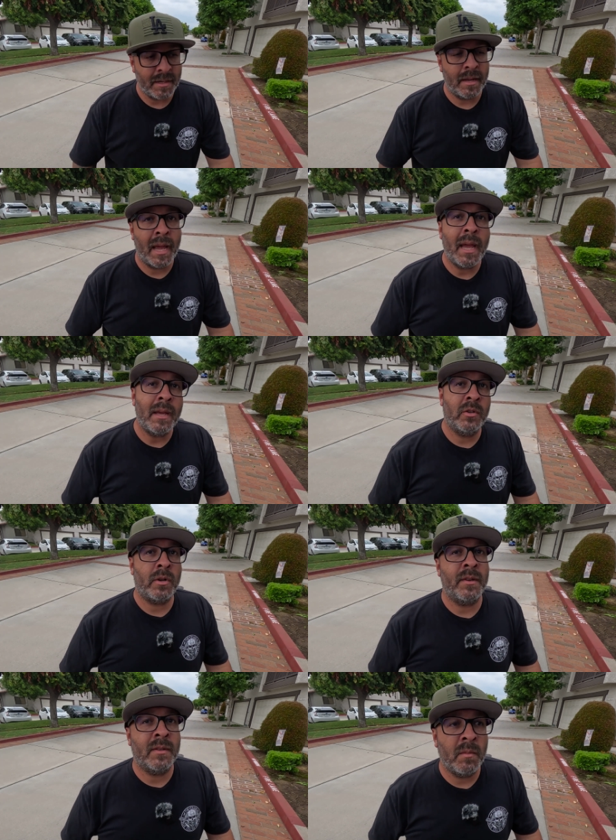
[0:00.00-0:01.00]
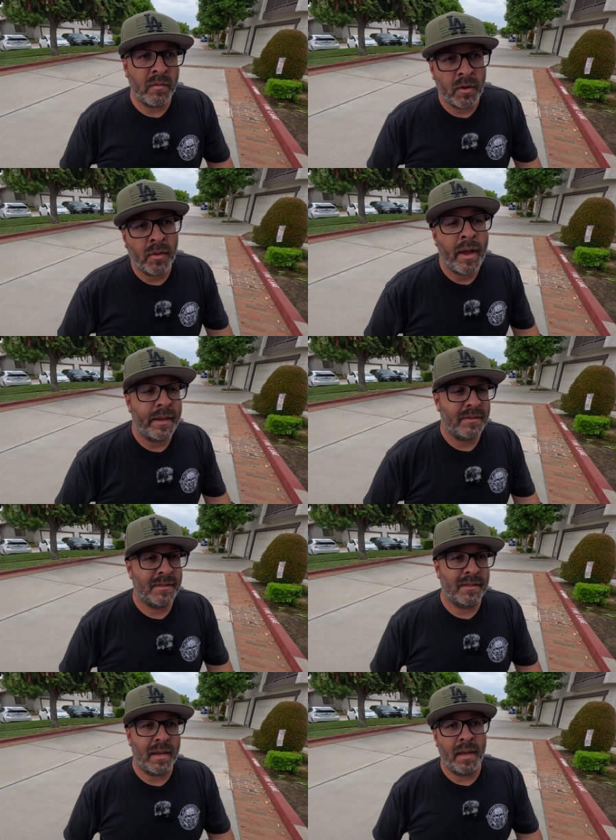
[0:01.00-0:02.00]
hey, try some of our
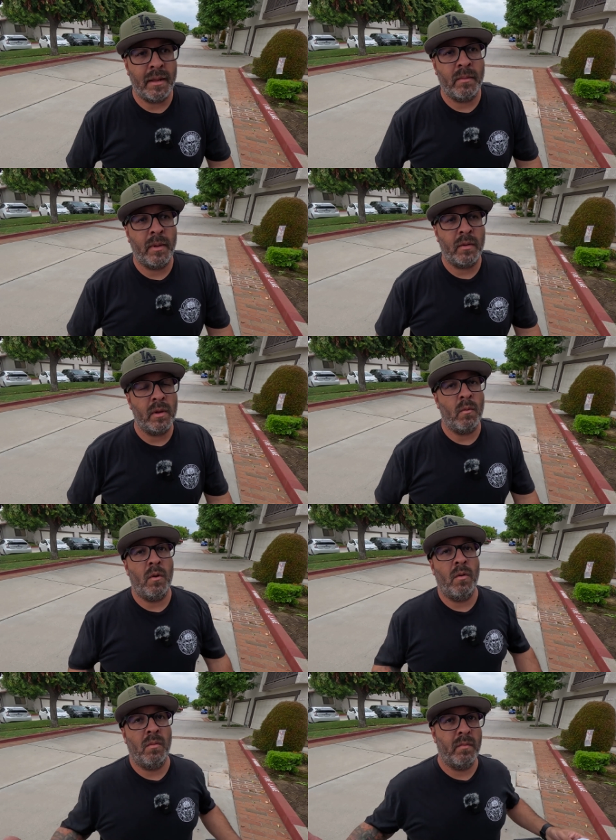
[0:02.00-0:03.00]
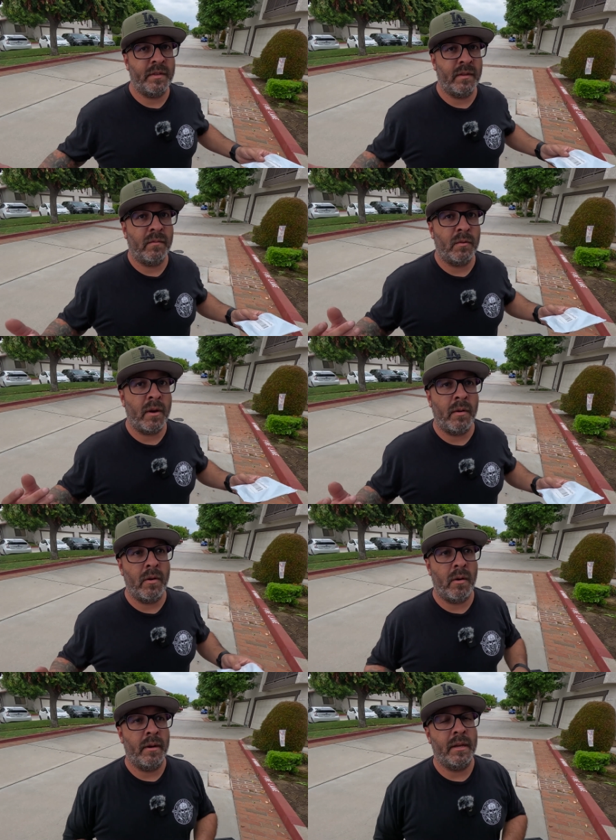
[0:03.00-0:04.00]
lights. And I'm like, okay, well, my Silverado
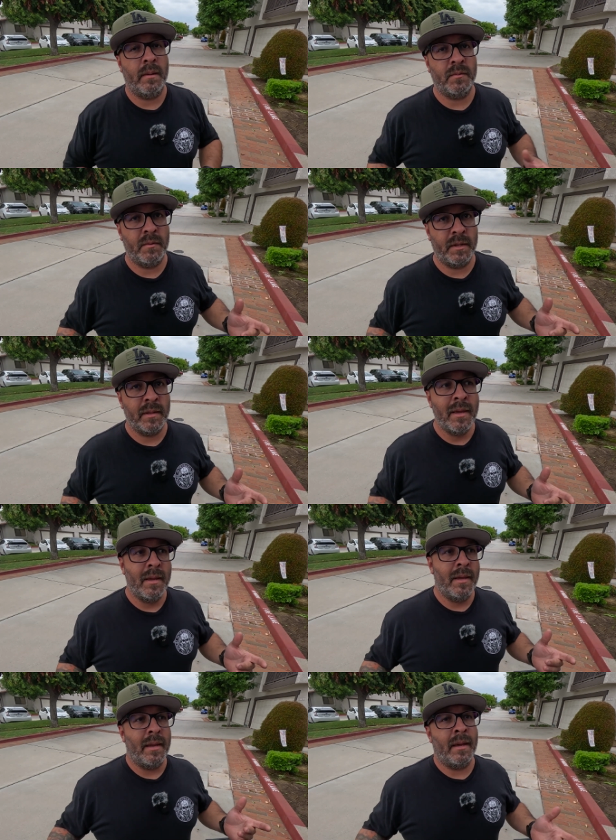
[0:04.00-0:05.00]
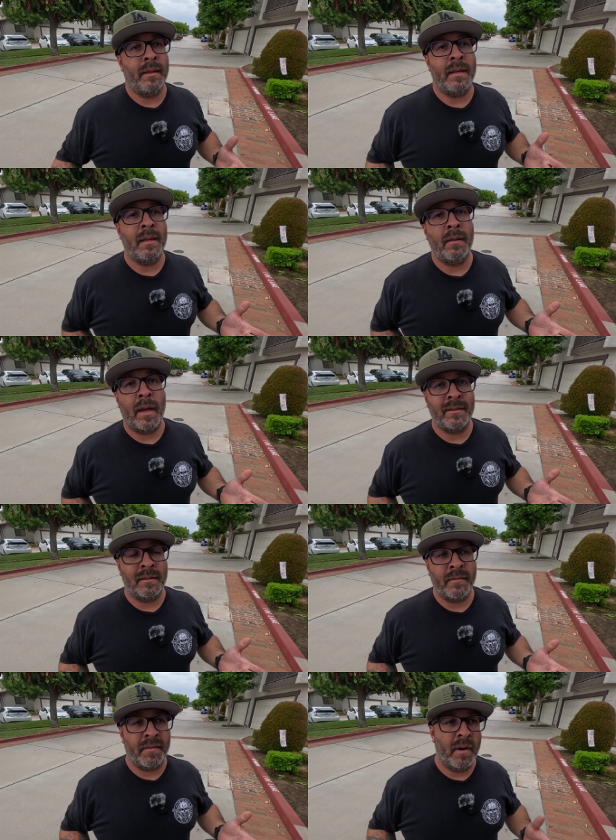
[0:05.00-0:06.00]
already comes with LED lights
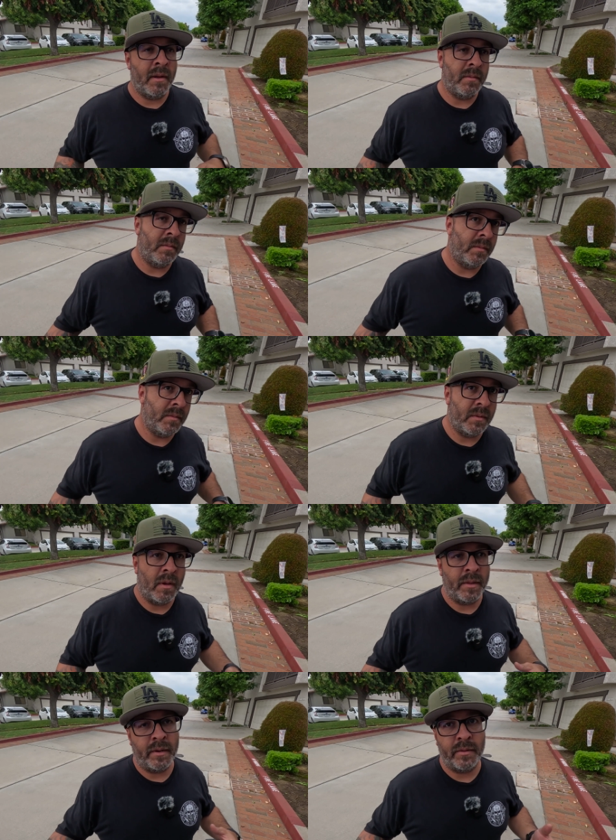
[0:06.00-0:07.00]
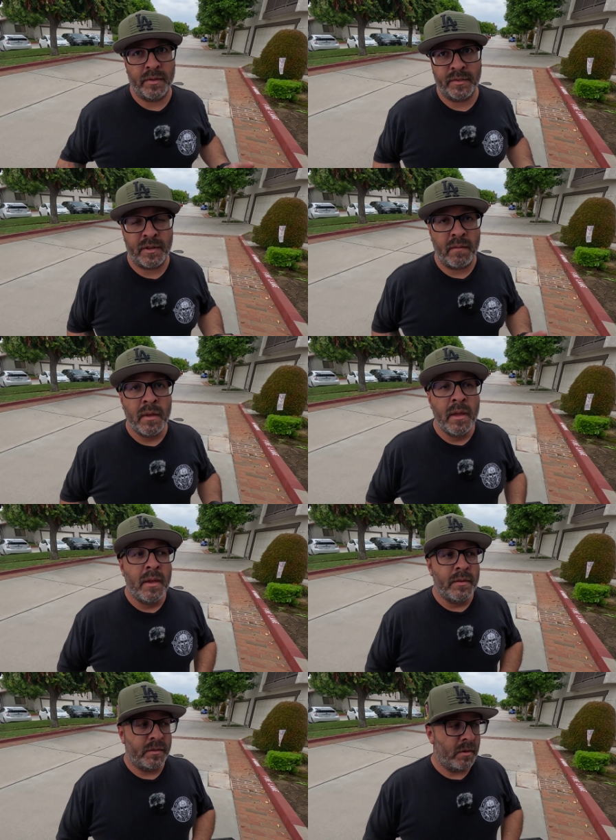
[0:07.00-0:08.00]
in the front and all that other good stuff.
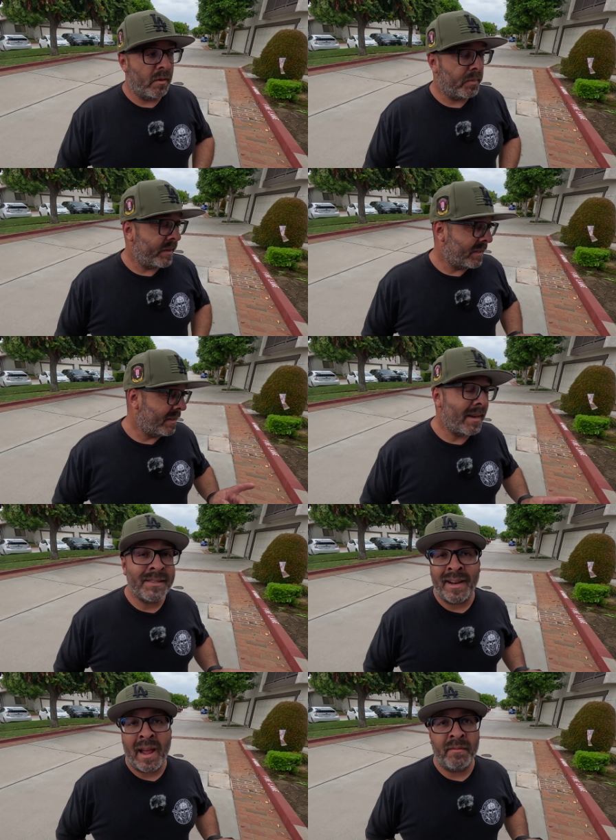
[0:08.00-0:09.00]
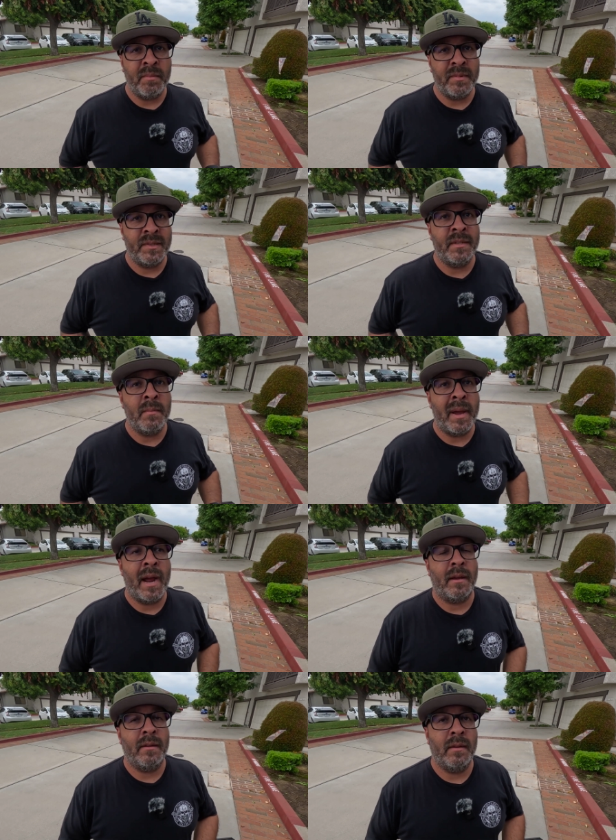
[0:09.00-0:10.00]
The only place it doesn't have them is in the
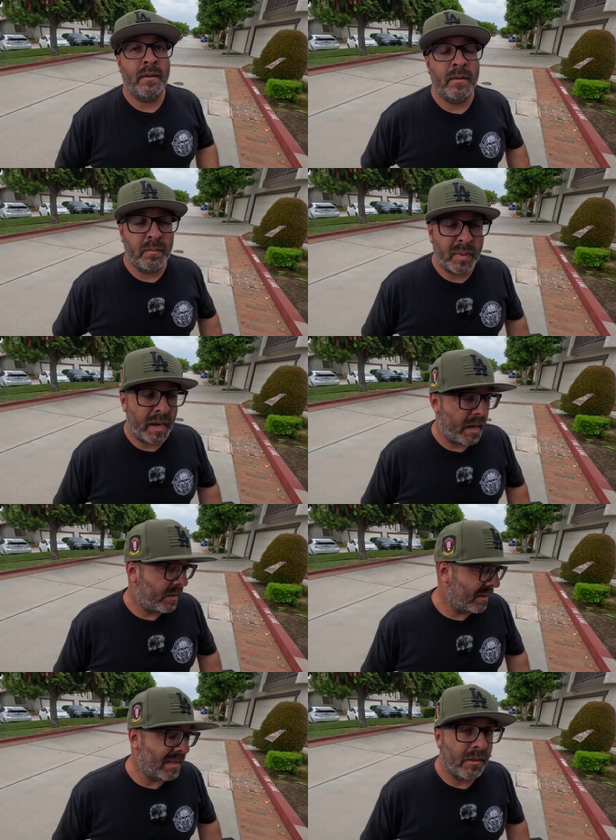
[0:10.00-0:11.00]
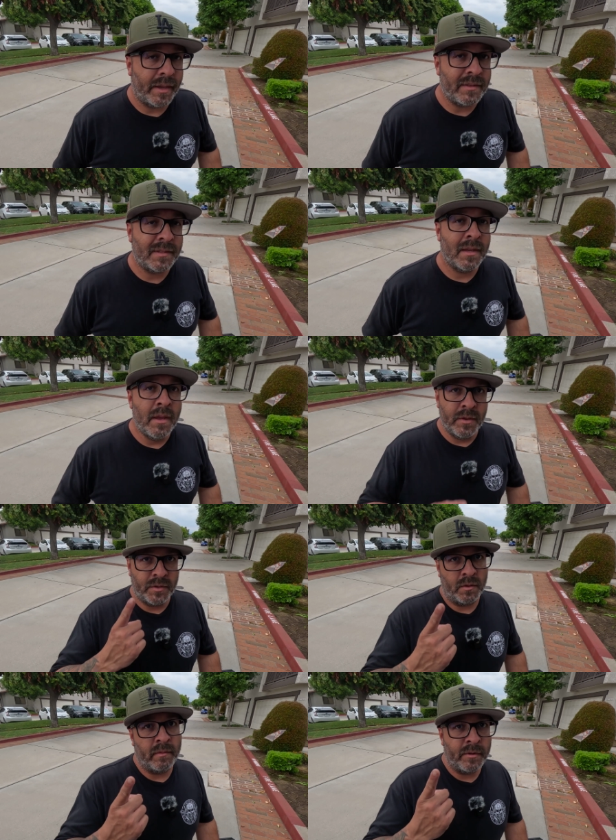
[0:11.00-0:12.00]
back by the tail lights.
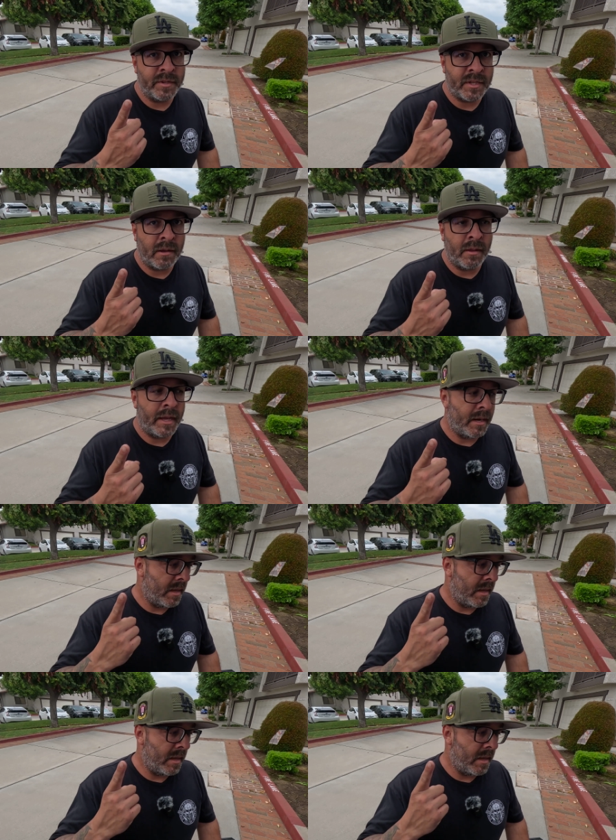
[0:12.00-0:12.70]
So the reverse tail light